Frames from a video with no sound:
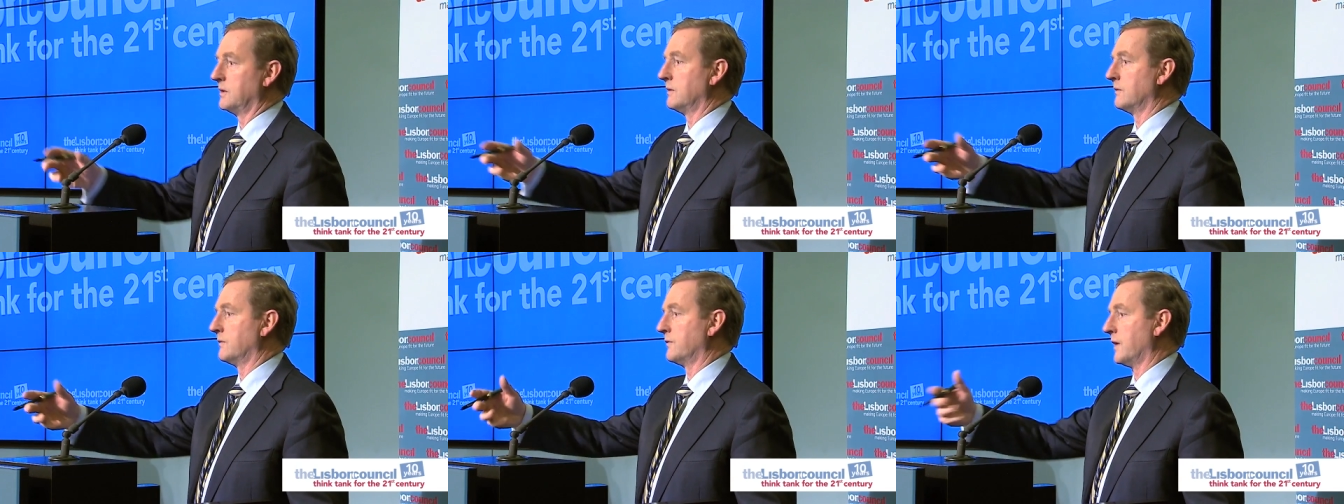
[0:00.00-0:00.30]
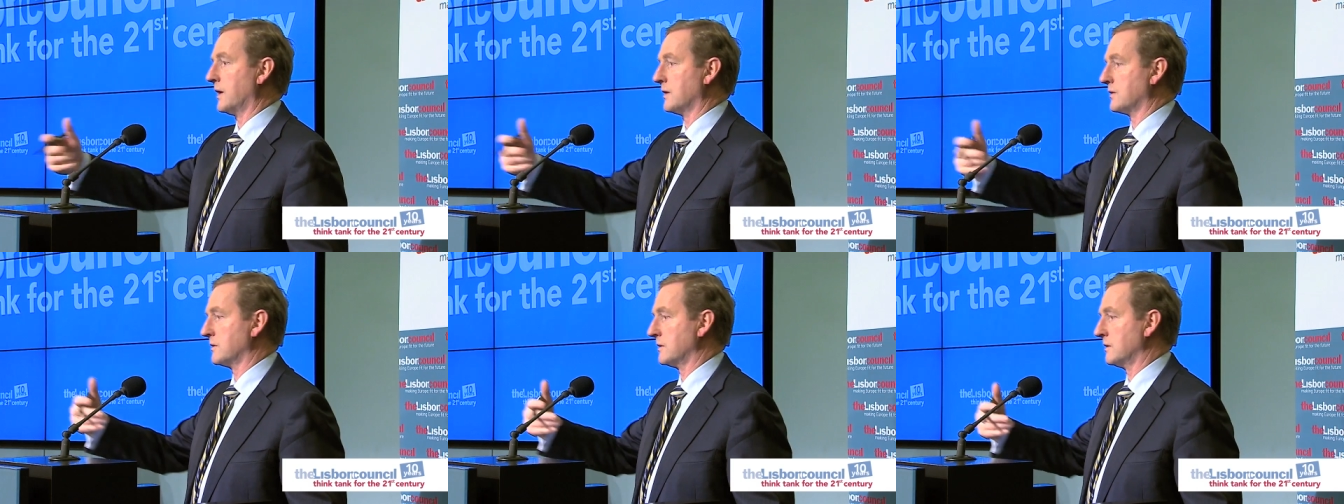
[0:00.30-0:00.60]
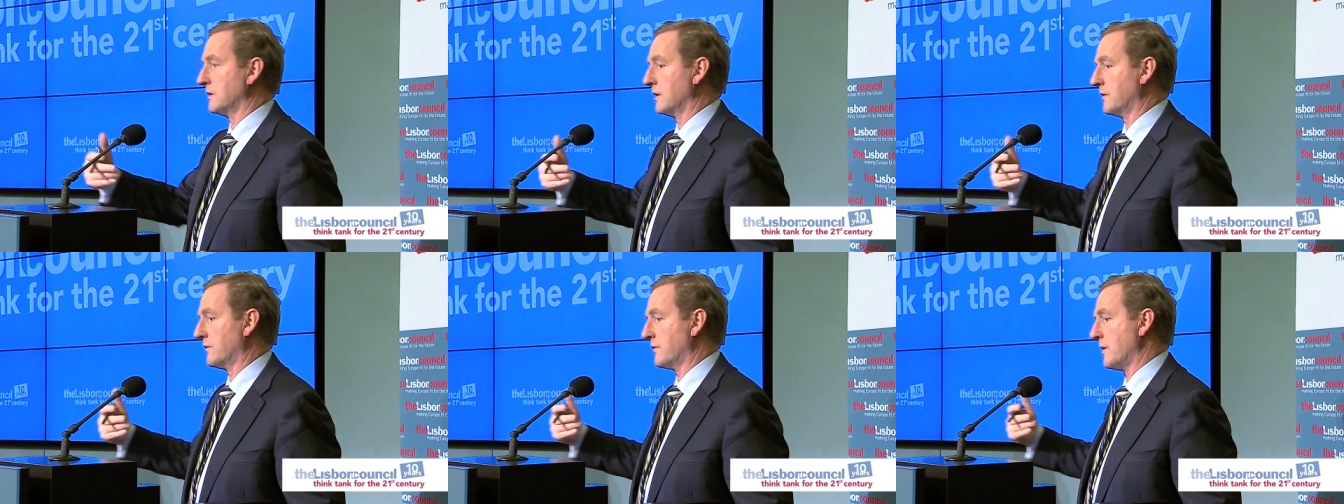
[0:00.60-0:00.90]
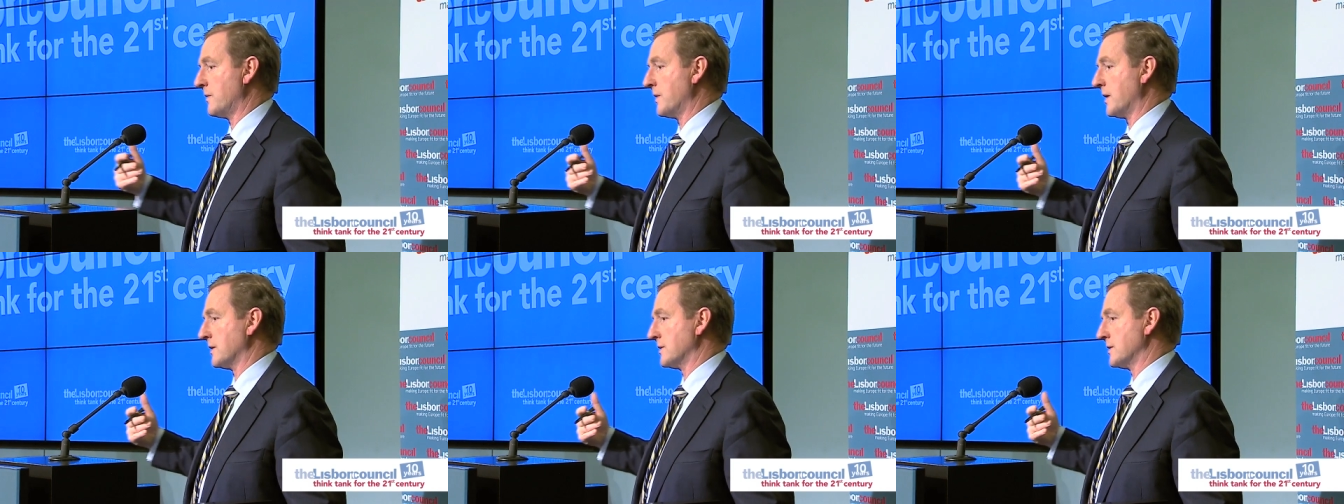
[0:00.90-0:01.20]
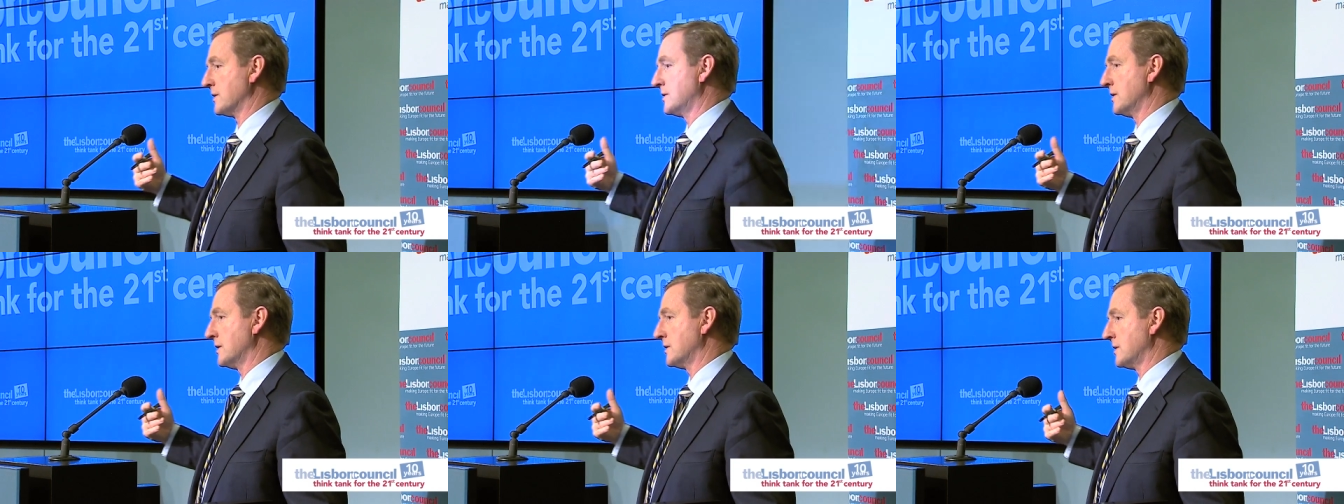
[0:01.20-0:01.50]
In fact, as far back as
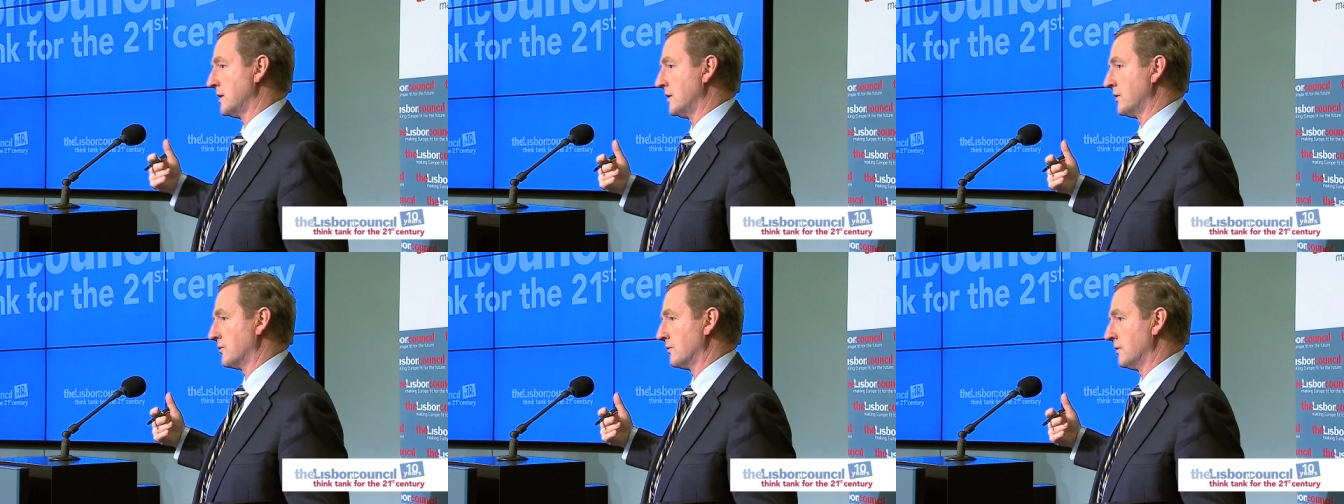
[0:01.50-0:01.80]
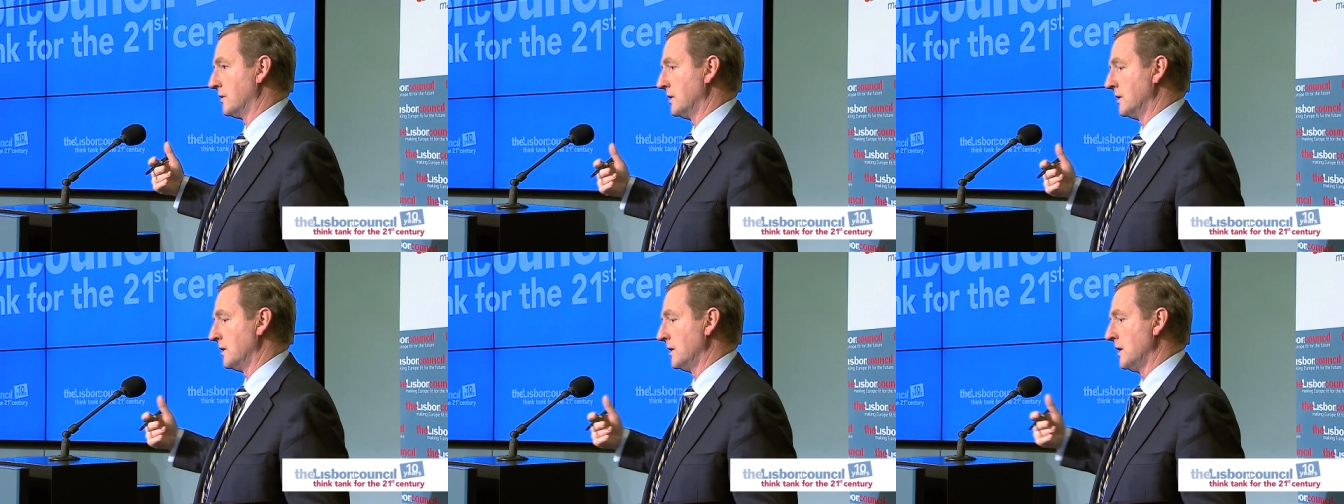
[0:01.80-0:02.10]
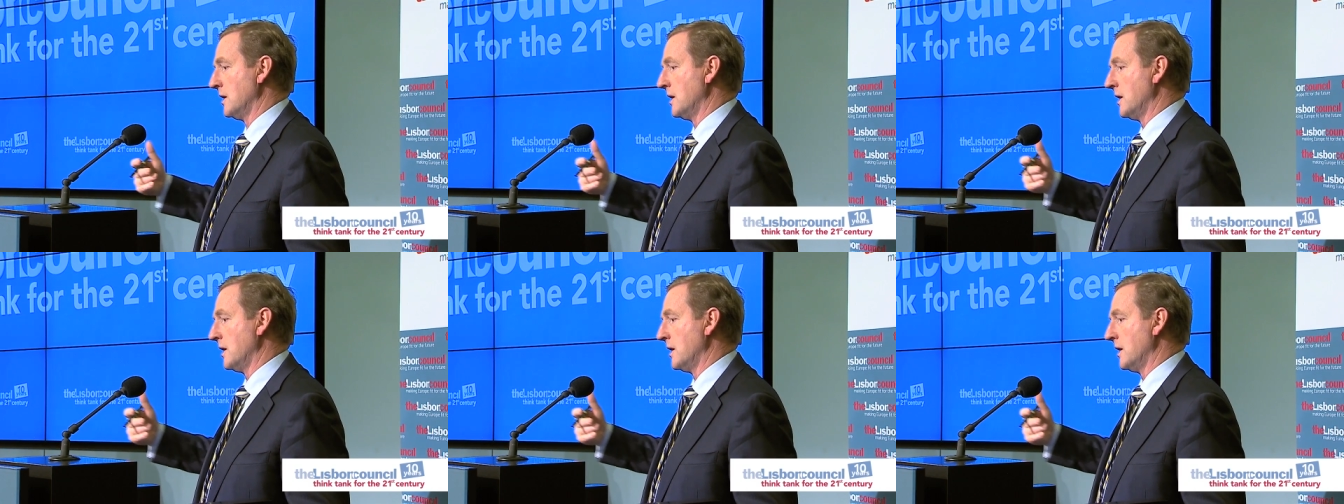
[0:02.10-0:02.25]
the 6th century,